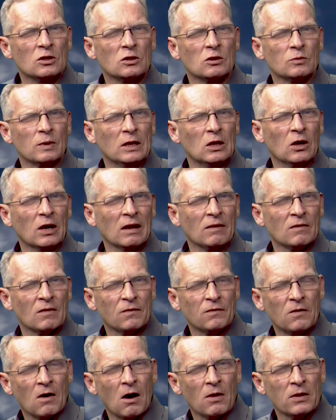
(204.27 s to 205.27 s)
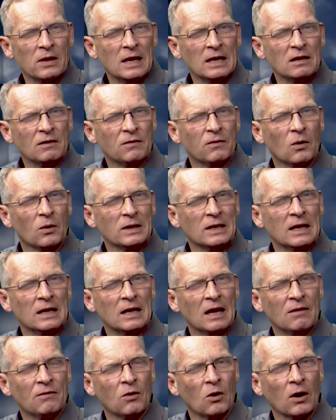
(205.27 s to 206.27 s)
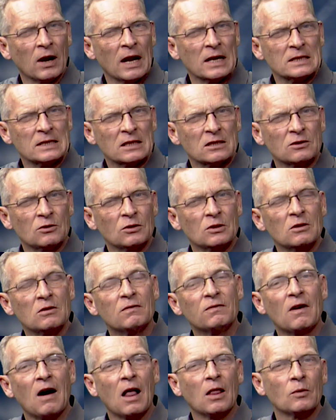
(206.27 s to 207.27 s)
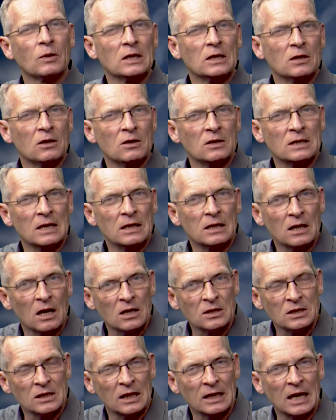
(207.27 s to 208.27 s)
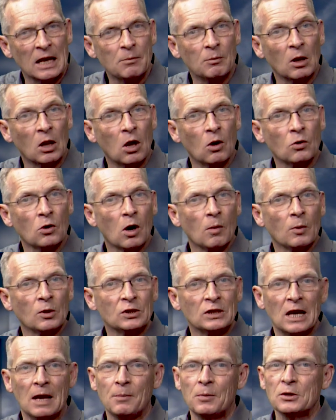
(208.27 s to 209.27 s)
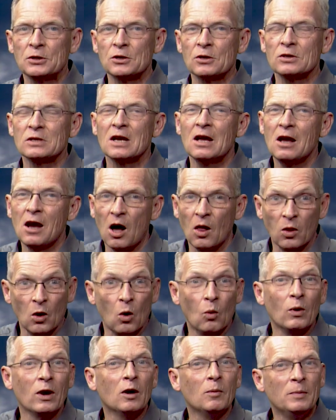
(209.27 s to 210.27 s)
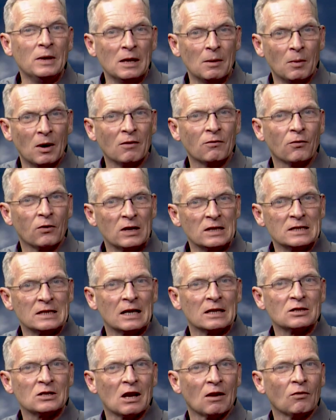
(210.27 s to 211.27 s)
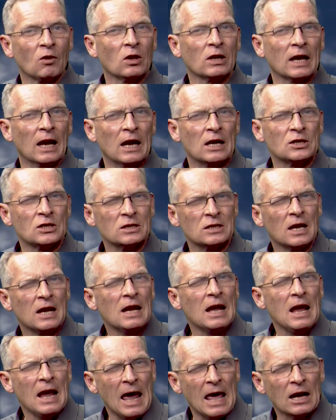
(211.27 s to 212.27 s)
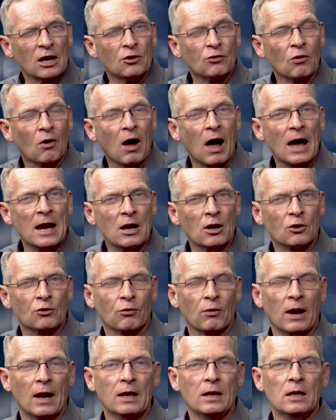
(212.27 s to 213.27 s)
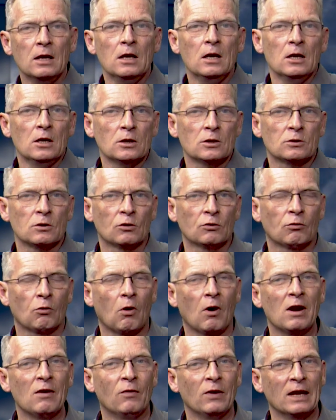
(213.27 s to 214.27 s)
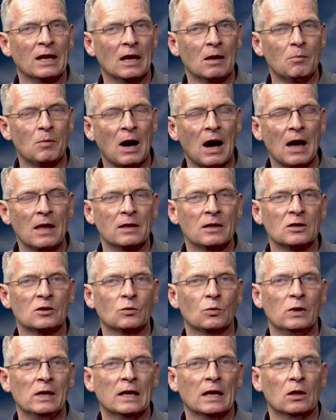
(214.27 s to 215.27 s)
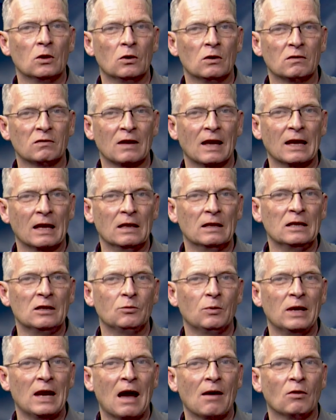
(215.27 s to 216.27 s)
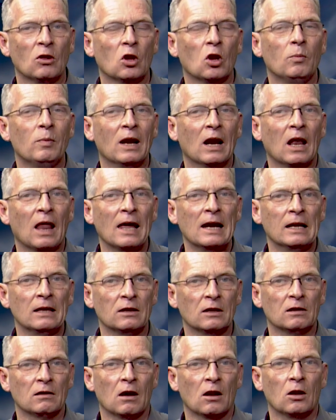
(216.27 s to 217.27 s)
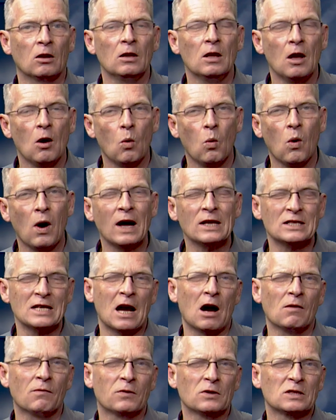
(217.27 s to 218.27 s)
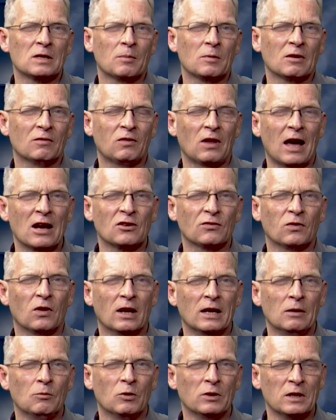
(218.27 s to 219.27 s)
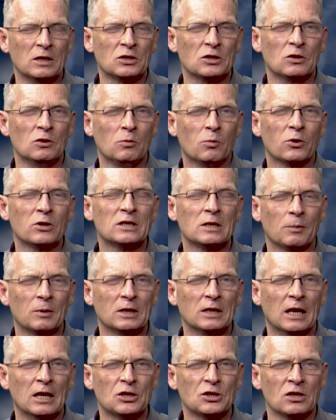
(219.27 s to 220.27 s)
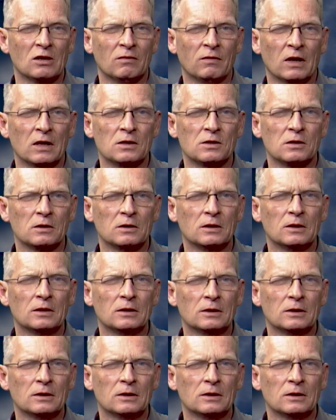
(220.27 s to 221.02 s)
So as we look even farther, the 8 to 14 day forecast next Thursday, the following Tuesday does indicate below normal temperatures, although will be above freezing on several occasions, and a drier trend. So Troy, if we can get by this week, it looks like at least we have a little bit of light at the tunnel. Watch out for some of the flash flooding with these two precipitation events.